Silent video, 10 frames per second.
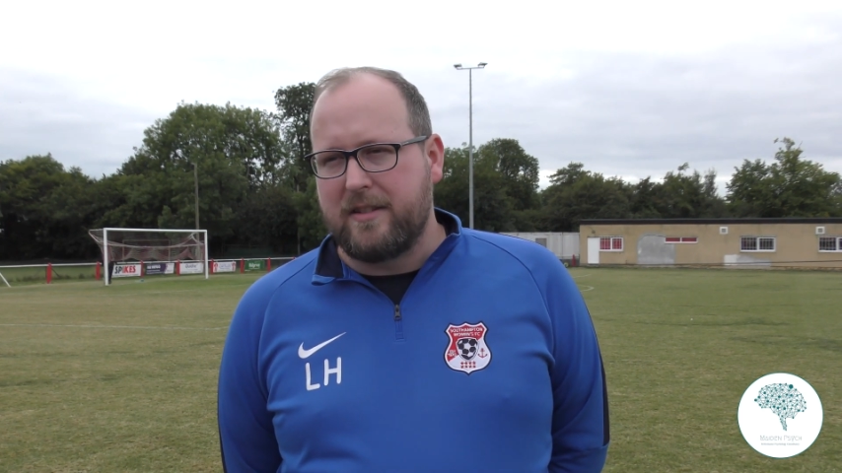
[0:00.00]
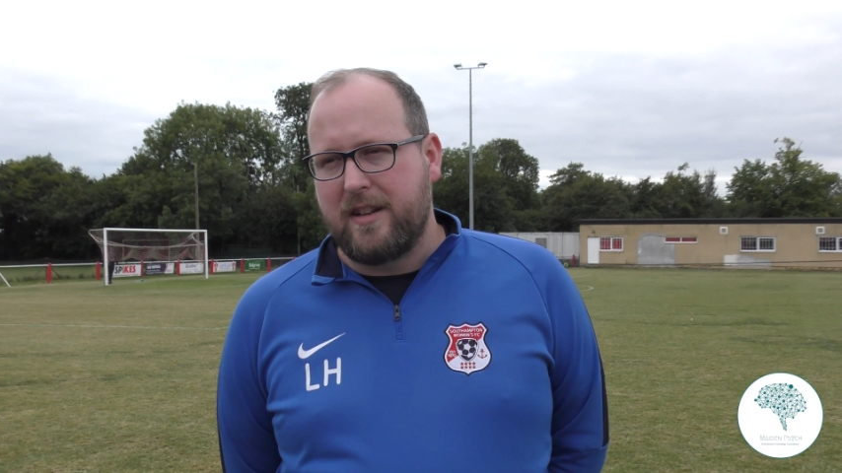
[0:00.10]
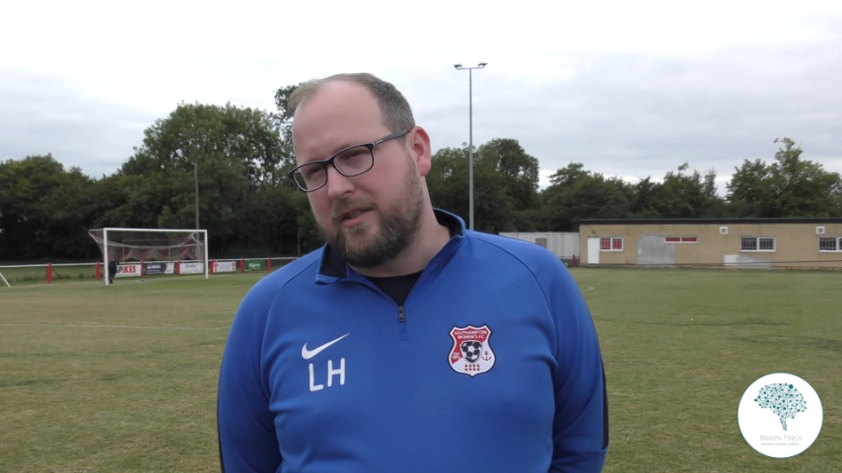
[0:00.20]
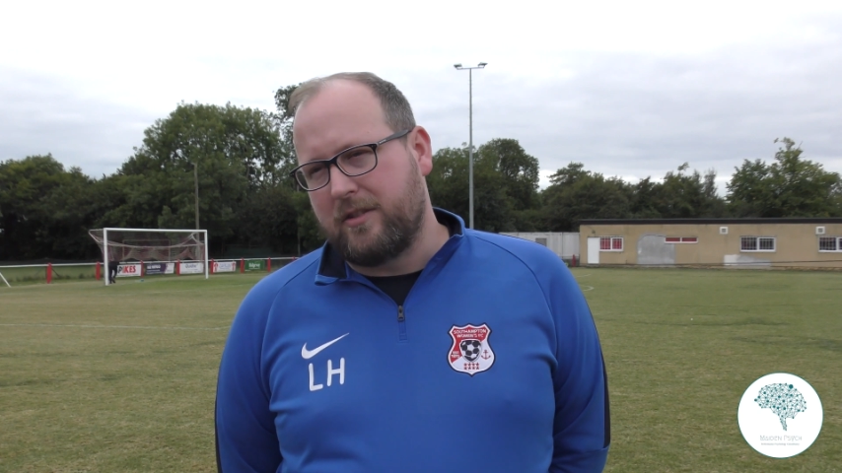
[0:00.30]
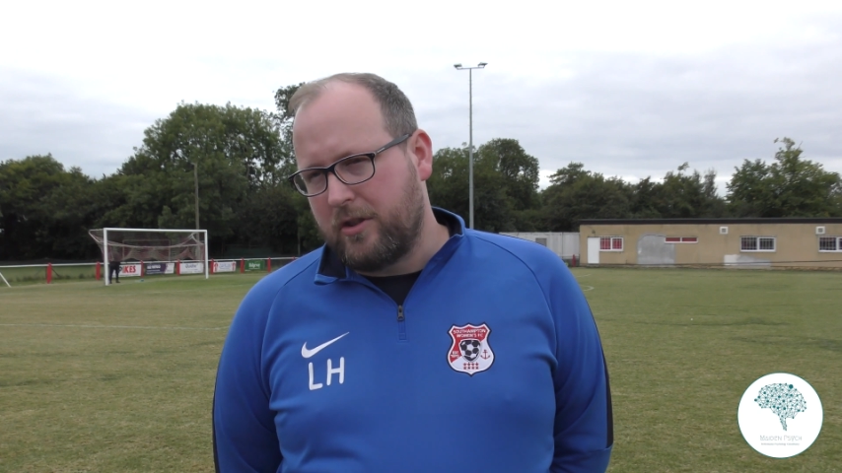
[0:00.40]
and
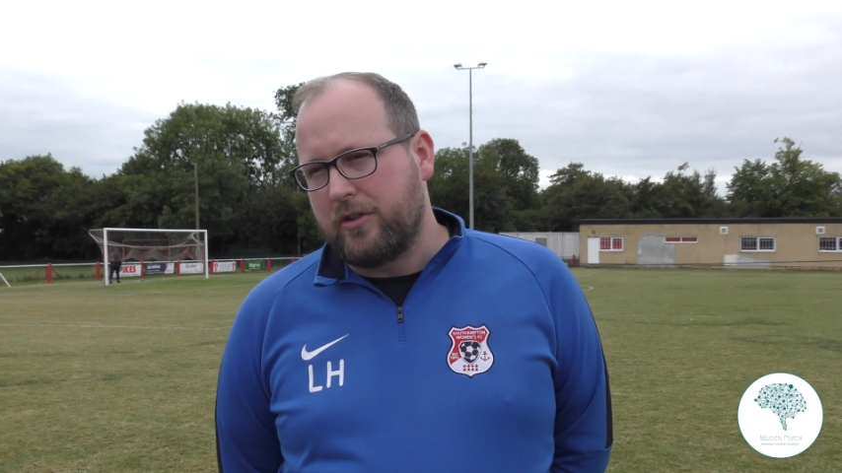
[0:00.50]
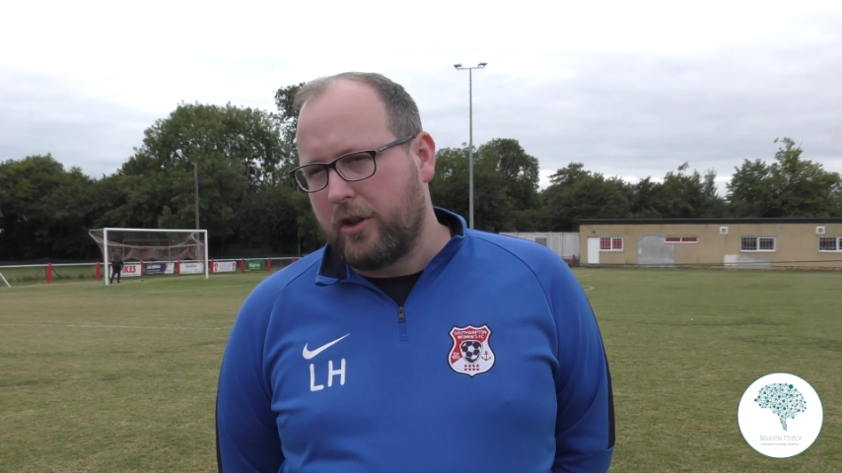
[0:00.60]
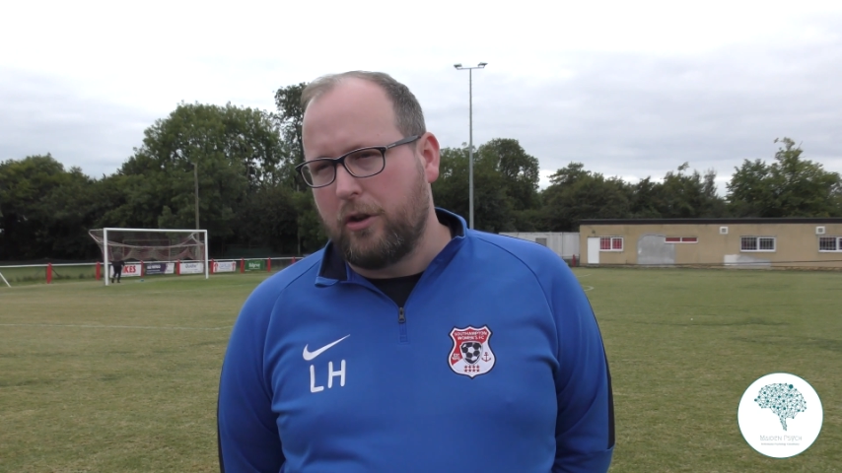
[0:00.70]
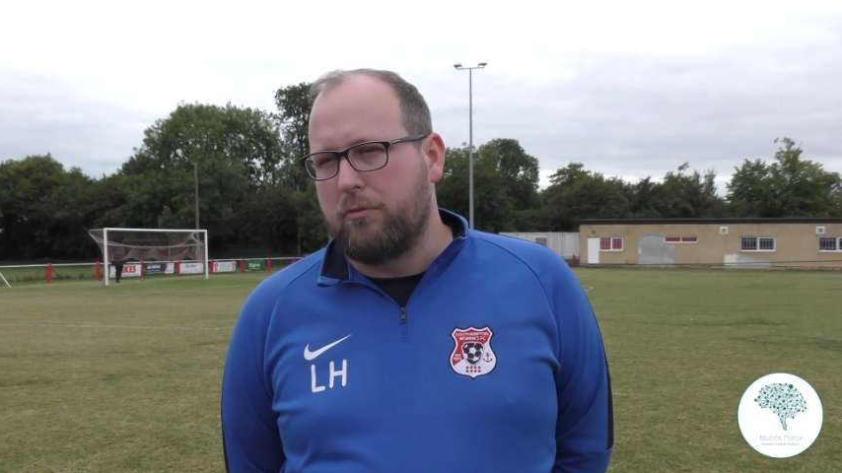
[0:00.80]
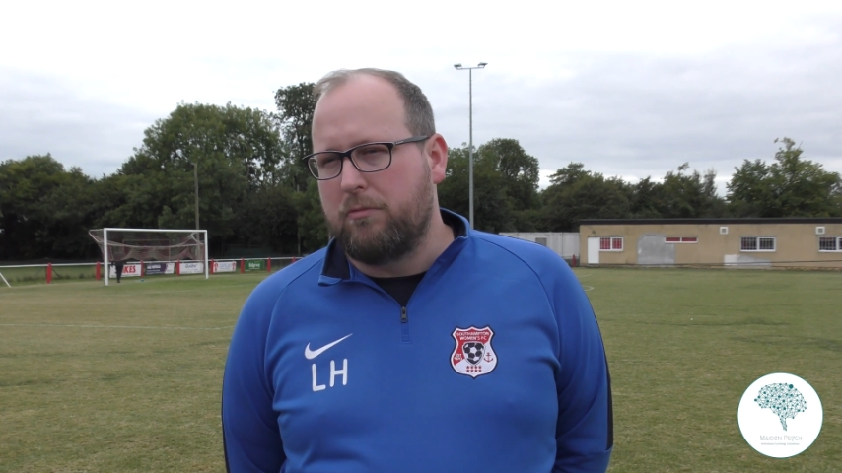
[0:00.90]
it's just
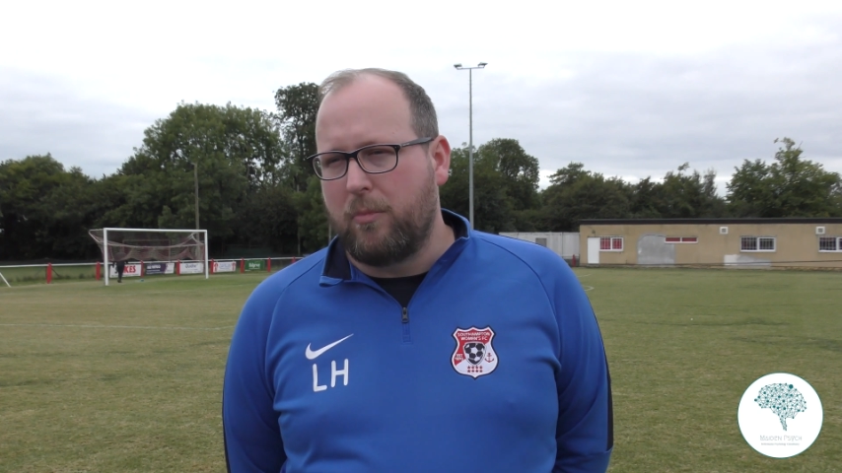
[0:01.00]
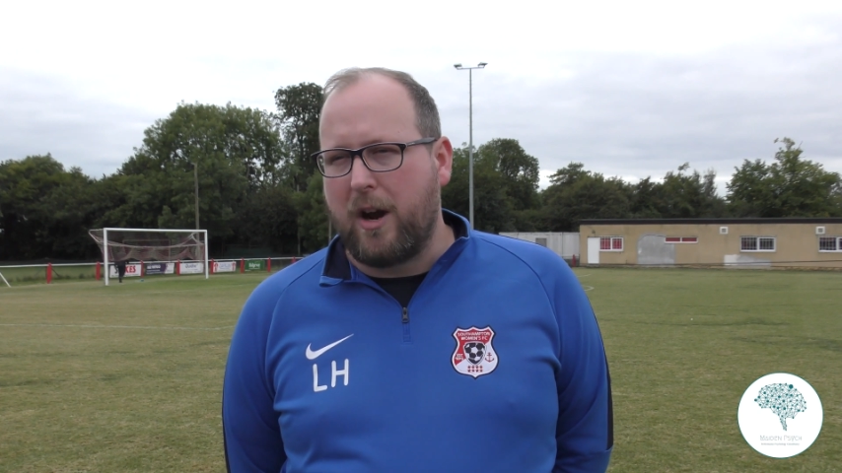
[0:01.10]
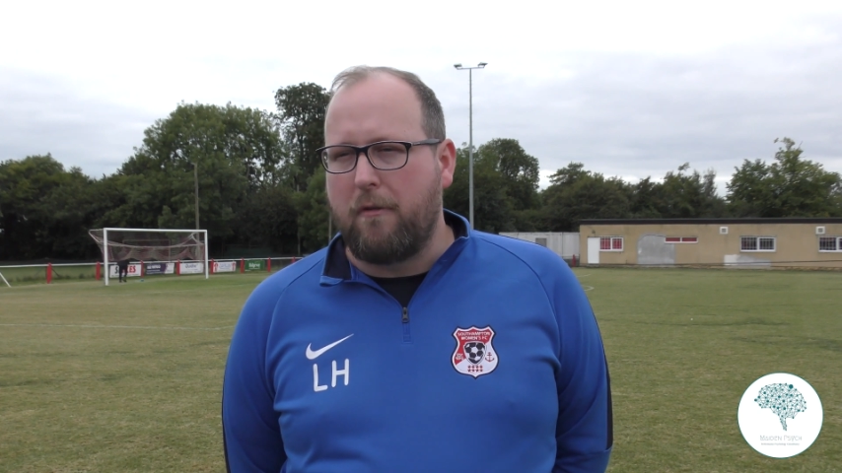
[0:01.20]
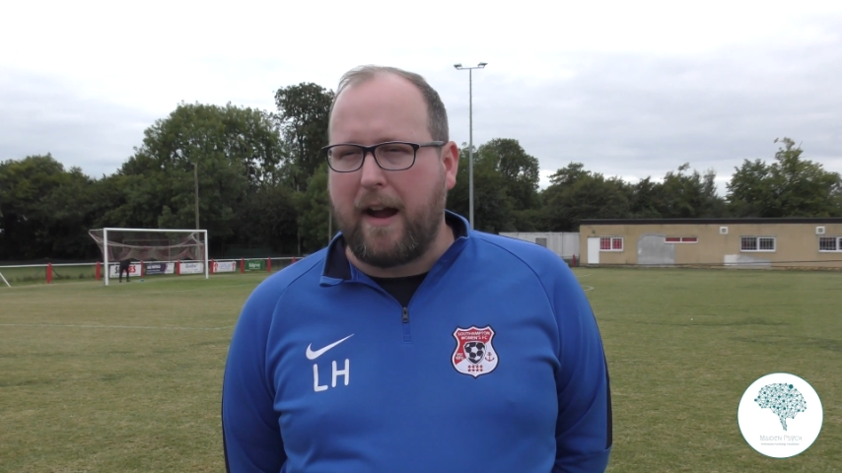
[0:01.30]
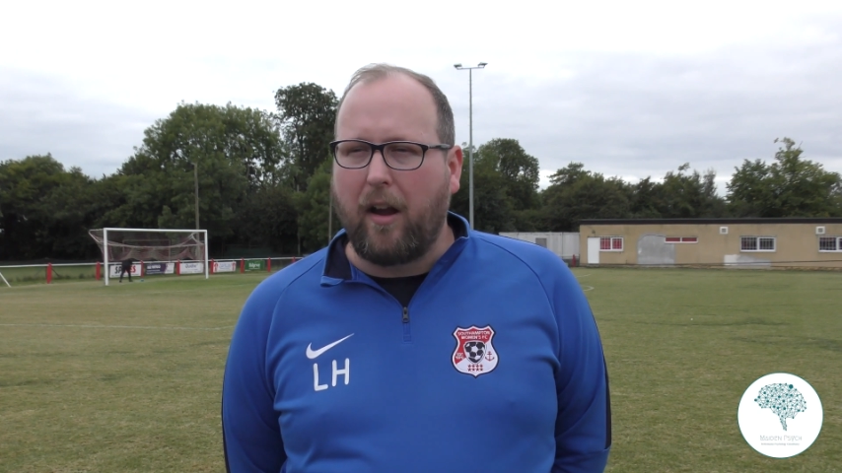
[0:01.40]
a good,
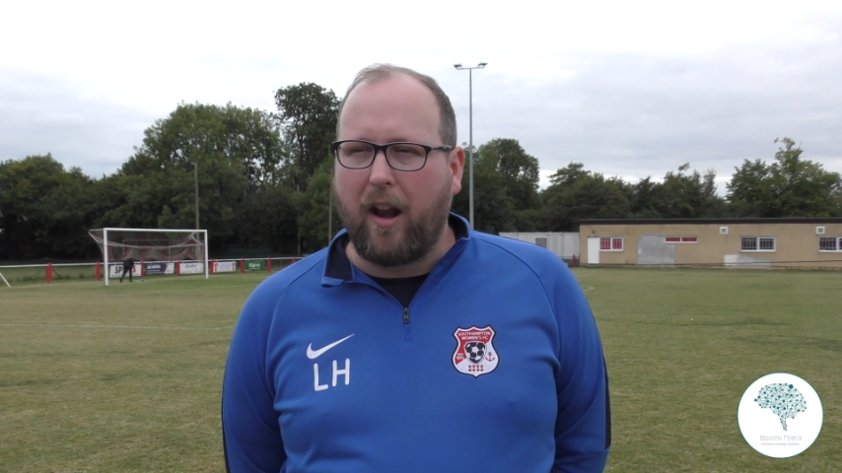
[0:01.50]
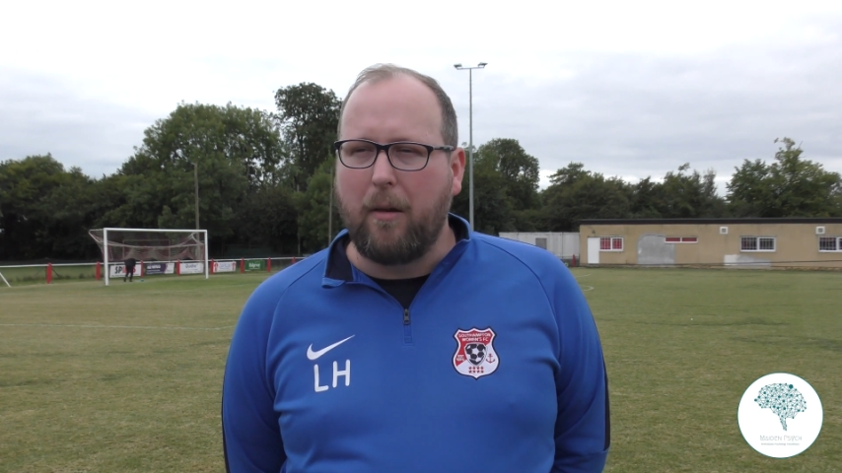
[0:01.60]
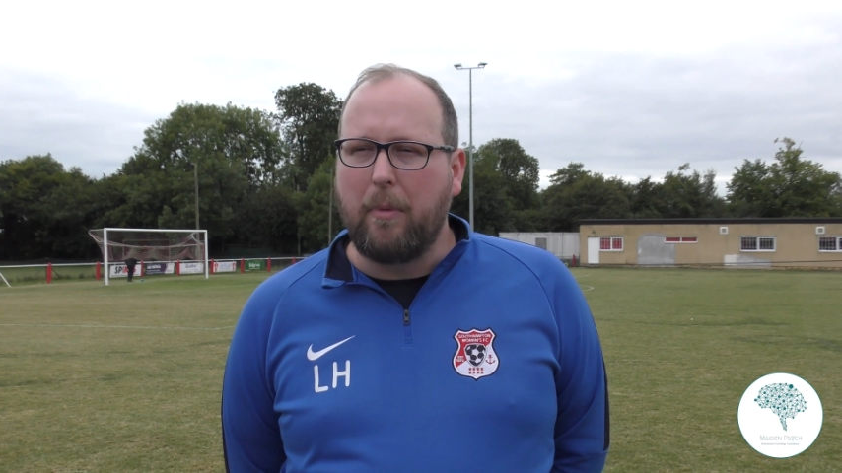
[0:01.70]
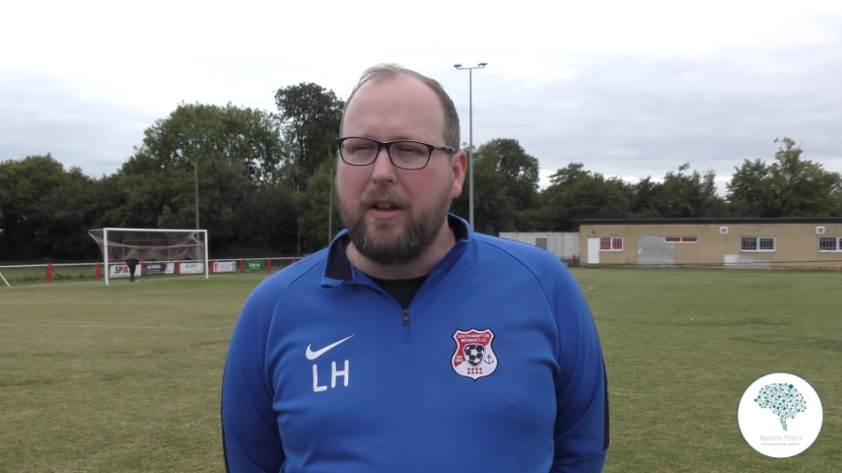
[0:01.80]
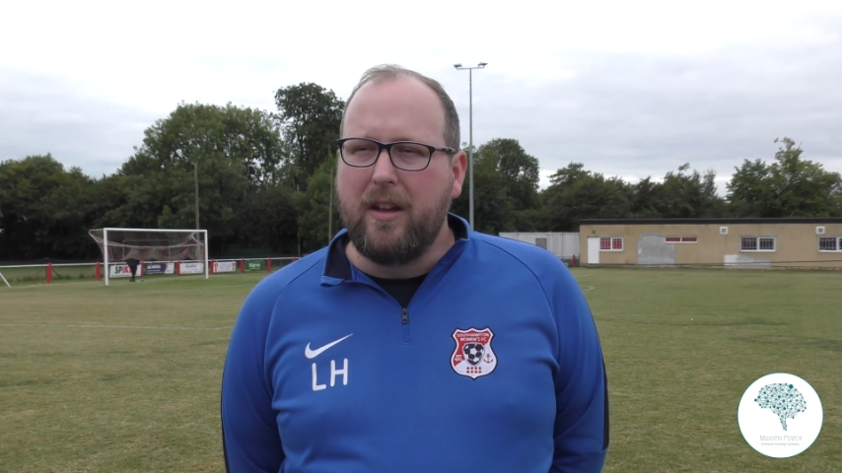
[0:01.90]
well-run club.